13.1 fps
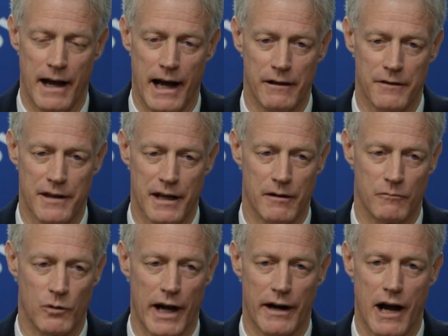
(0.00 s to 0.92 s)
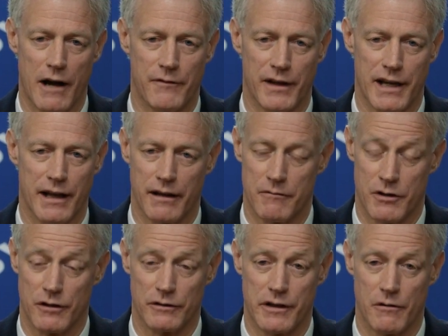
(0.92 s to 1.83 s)
I don't think right off, again, and
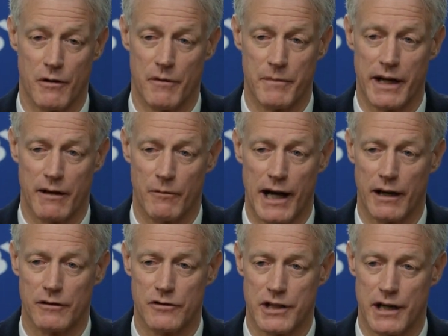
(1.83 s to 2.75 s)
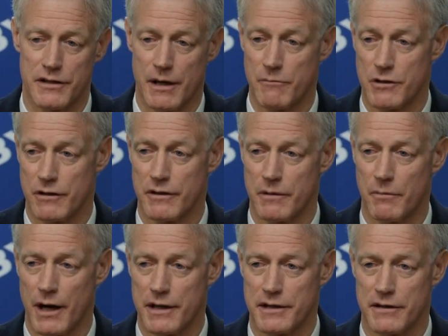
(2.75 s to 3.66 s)
certainly there won't be any radical changes. I'm sure in the
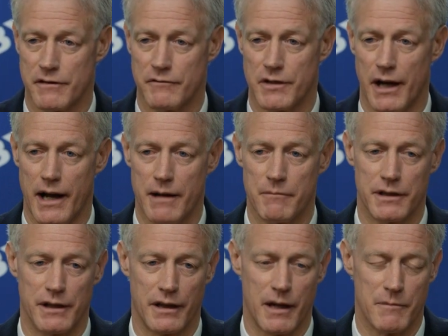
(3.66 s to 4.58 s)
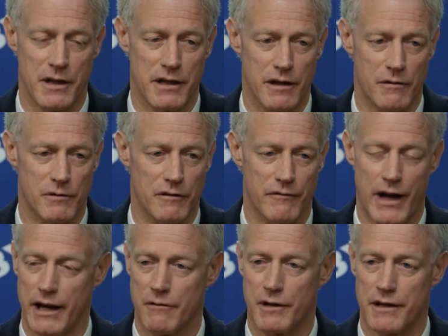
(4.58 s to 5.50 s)
process of time, in the coming year, we'll
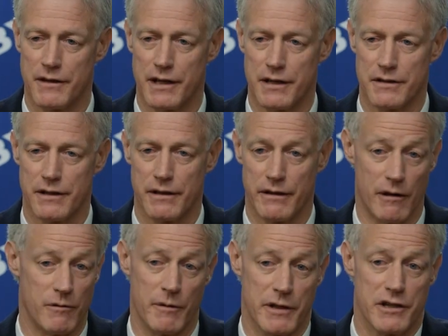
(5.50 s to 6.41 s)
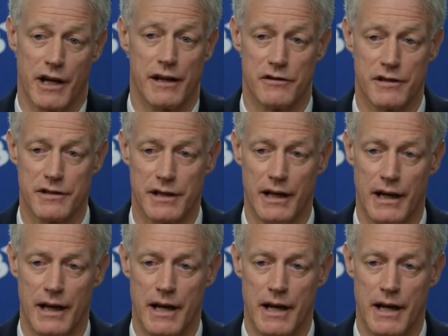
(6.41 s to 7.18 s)
evaluate things and there will be changes.